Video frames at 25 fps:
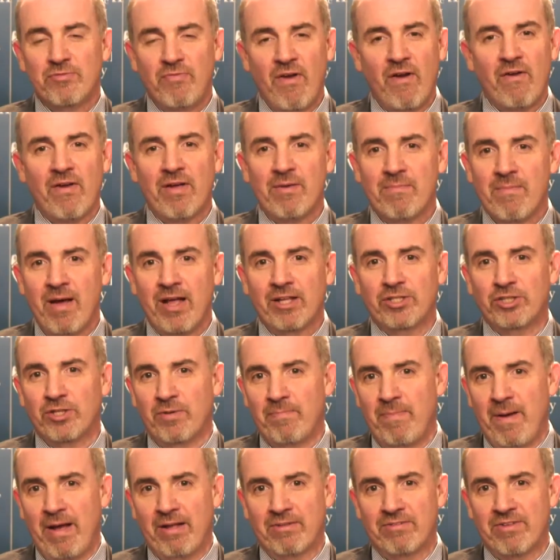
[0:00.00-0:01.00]
is very much
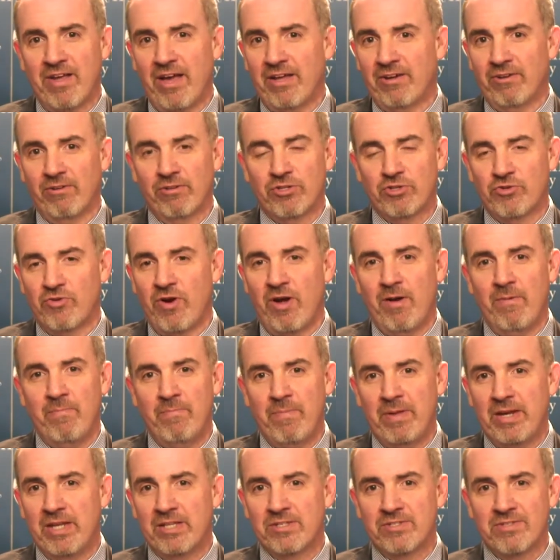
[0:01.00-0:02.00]
about Donald
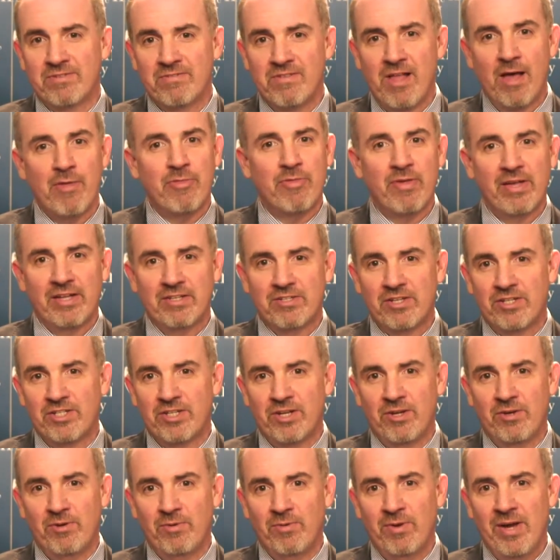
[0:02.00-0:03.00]
Trump. It has nothing to
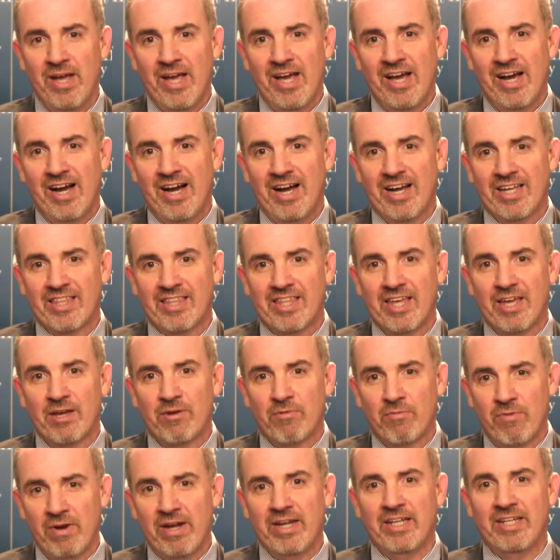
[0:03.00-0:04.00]
do, I
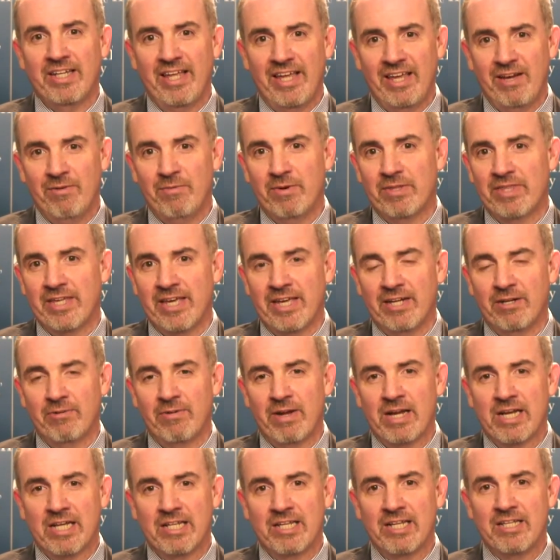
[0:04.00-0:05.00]
think, really, with
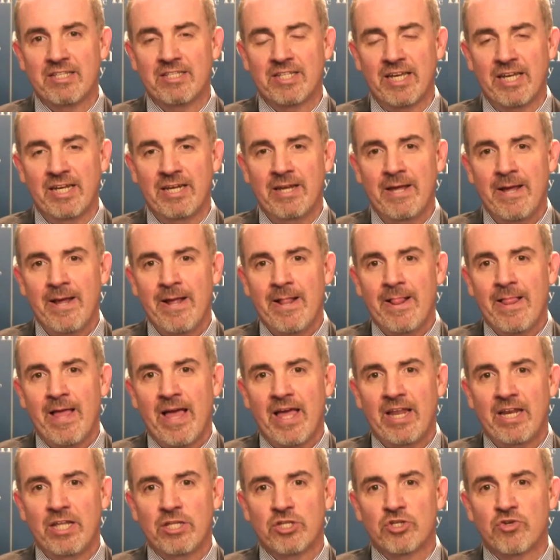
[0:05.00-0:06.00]
Hillary Clinton.
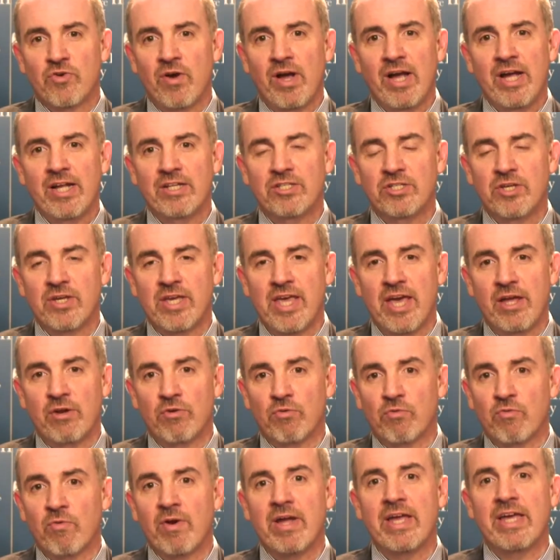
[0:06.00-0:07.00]
And in trying to
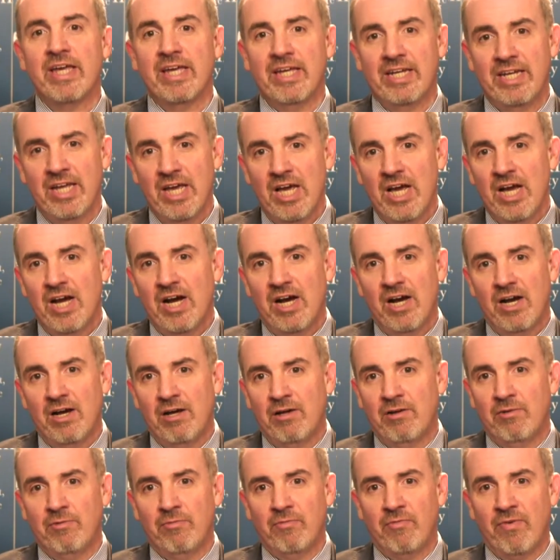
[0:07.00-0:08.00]
get rid
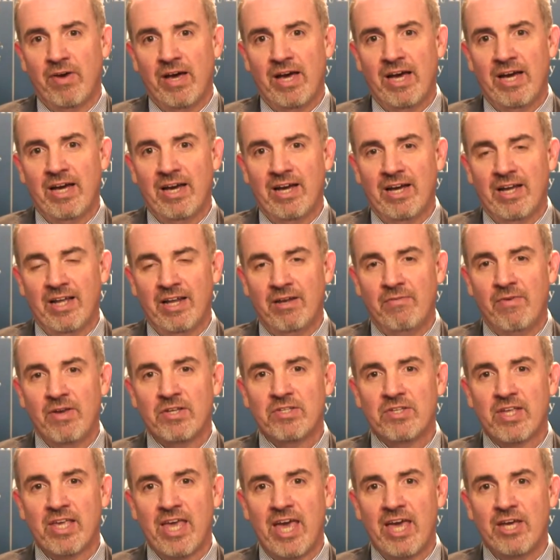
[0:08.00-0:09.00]
of an
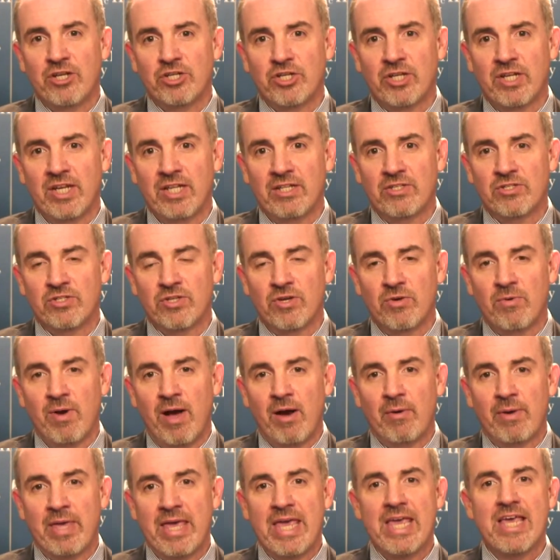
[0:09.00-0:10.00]
investigation into
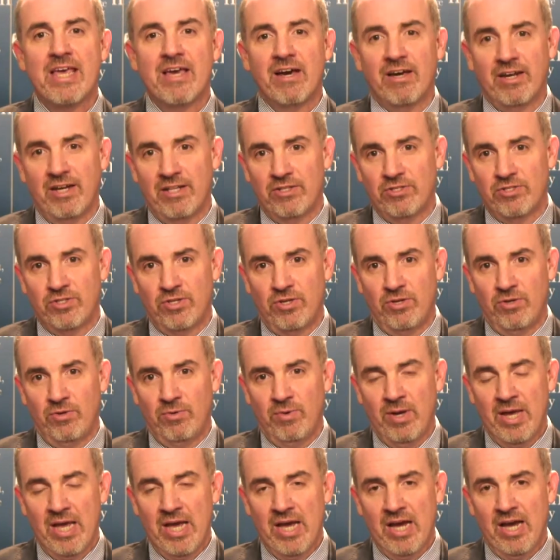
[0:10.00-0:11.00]
how he got
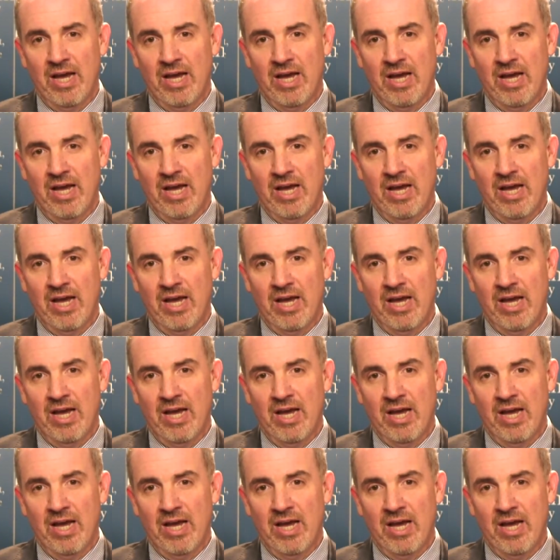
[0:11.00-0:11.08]
into